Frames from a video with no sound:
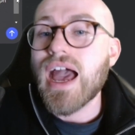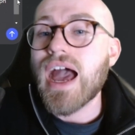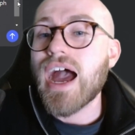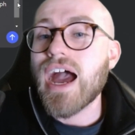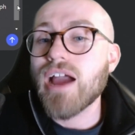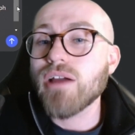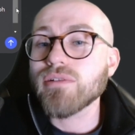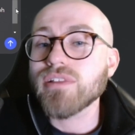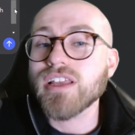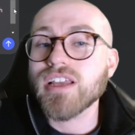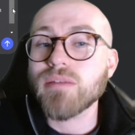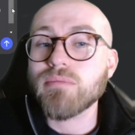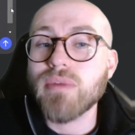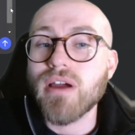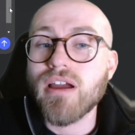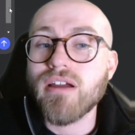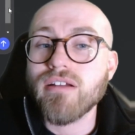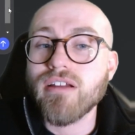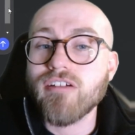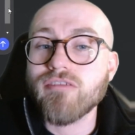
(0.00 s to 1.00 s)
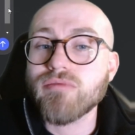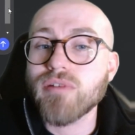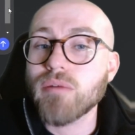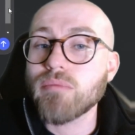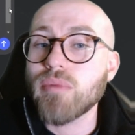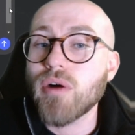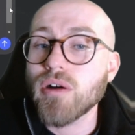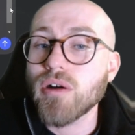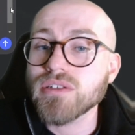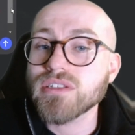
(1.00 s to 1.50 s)
I would like a paragraph about
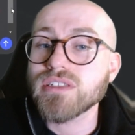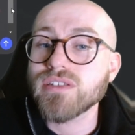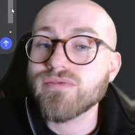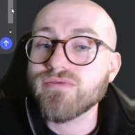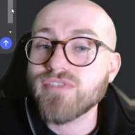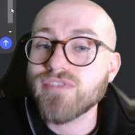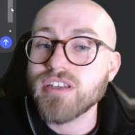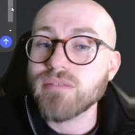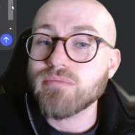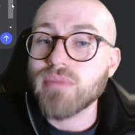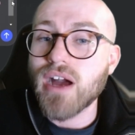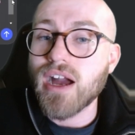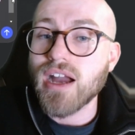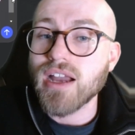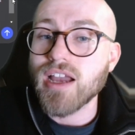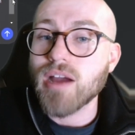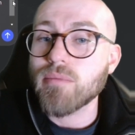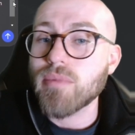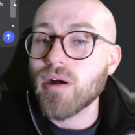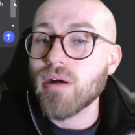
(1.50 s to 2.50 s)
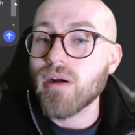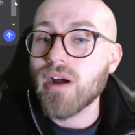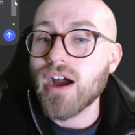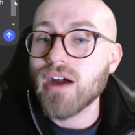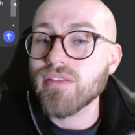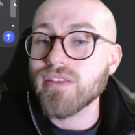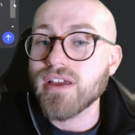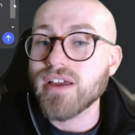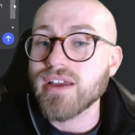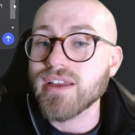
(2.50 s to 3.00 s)
positive feedback about how
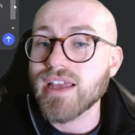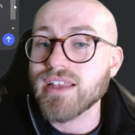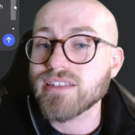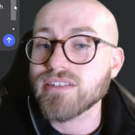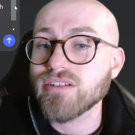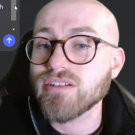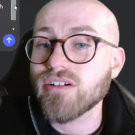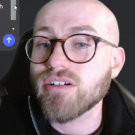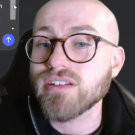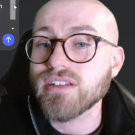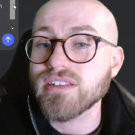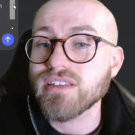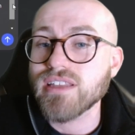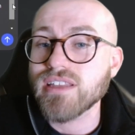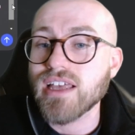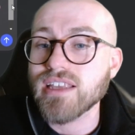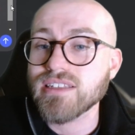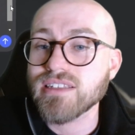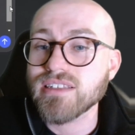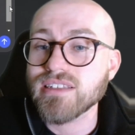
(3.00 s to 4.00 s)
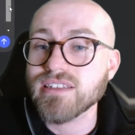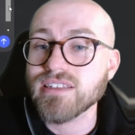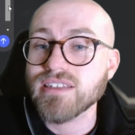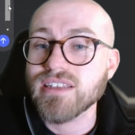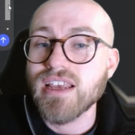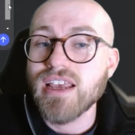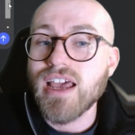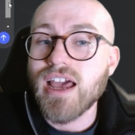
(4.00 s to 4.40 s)
they are getting on in lessons